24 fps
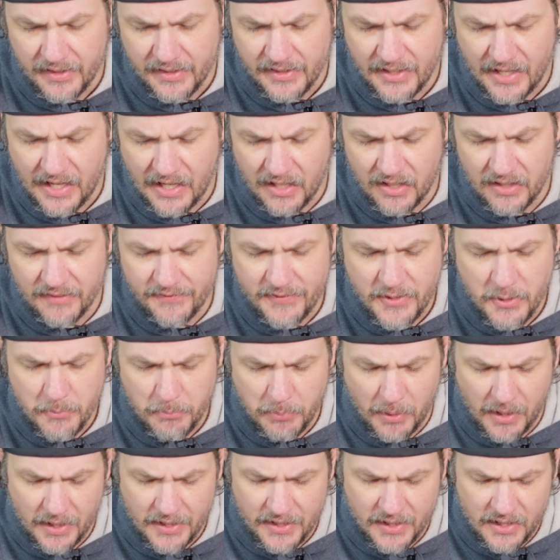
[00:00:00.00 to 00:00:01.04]
Now, if you
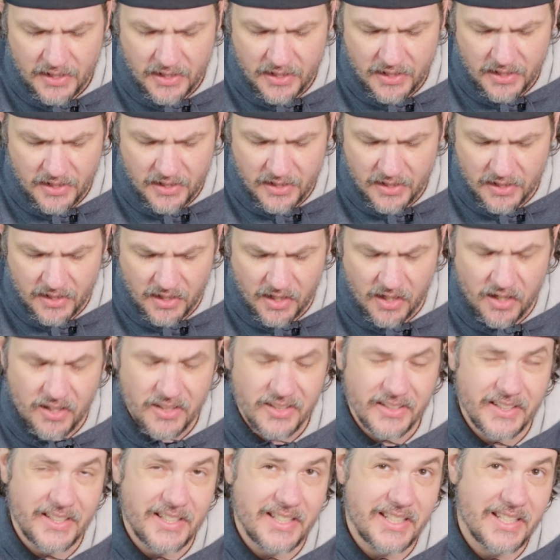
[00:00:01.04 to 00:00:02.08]
bought a
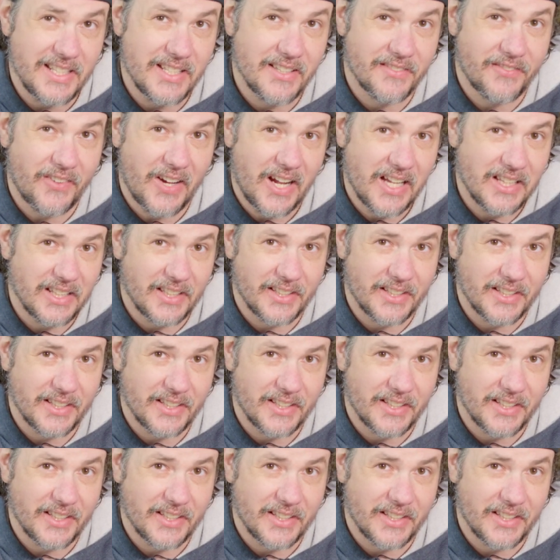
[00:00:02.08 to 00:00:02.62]
Holley EFI,